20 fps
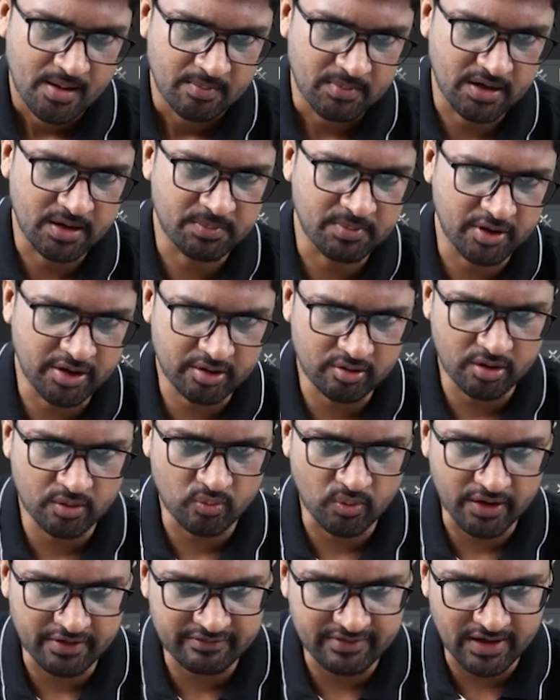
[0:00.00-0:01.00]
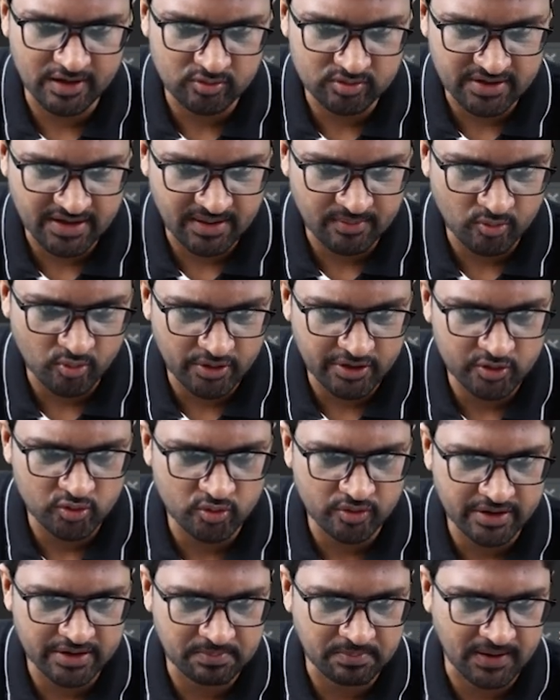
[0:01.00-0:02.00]
But depending on what value that I'm going
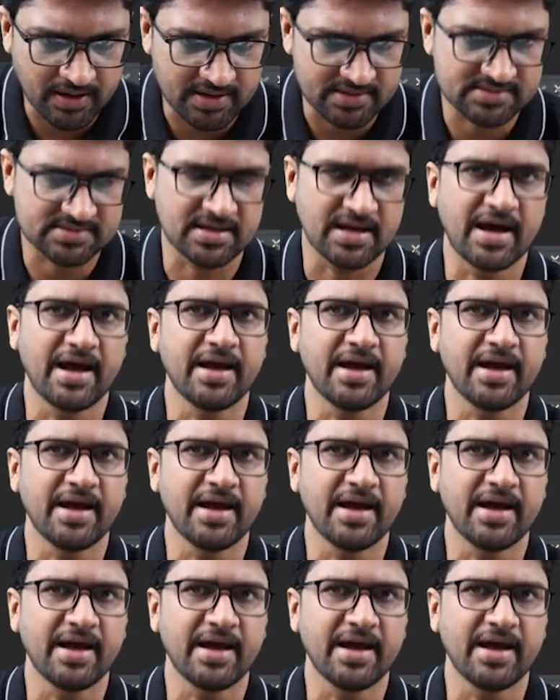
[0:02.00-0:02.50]
to get passed,